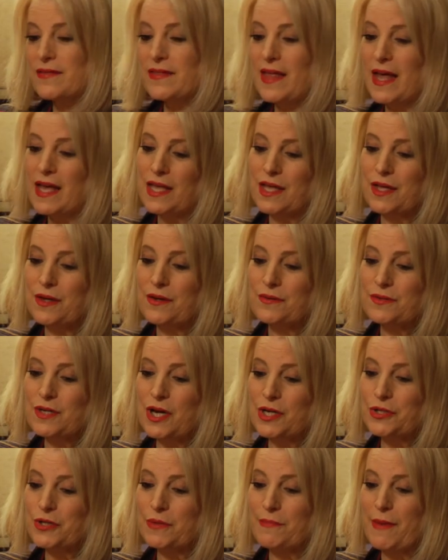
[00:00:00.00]
Thank you,
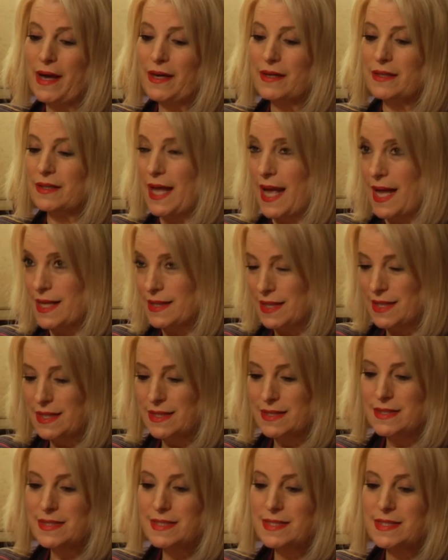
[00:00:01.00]
Dr. Michael
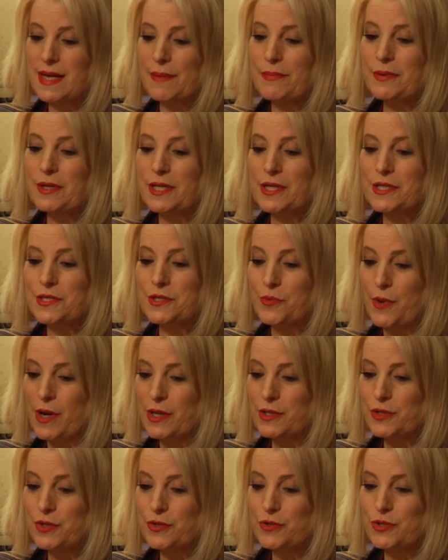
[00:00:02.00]
Atkins, Deputy
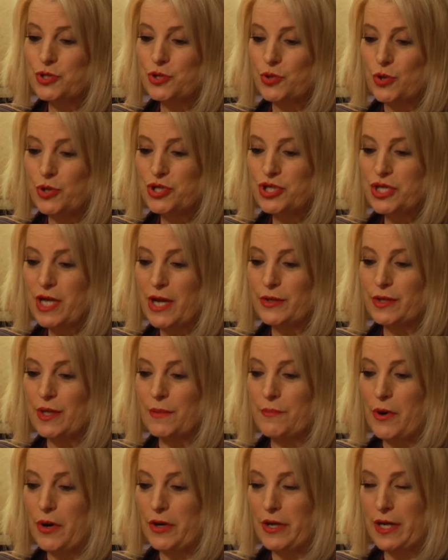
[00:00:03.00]
Director, Georgetown
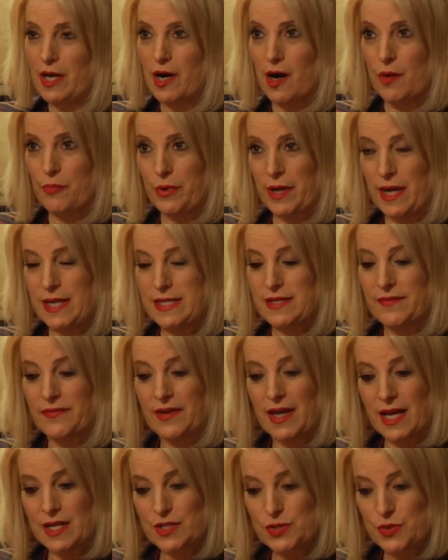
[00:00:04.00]
Lombardi Comprehensive
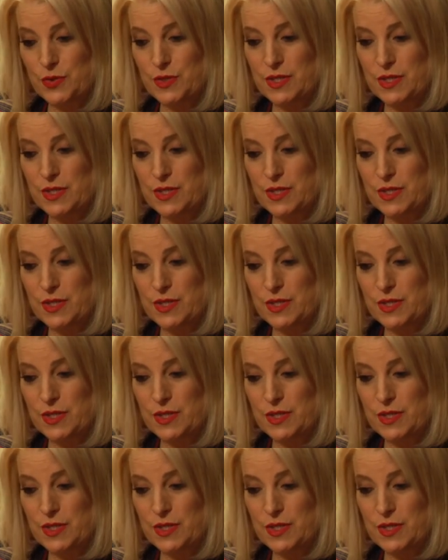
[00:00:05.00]
Cancer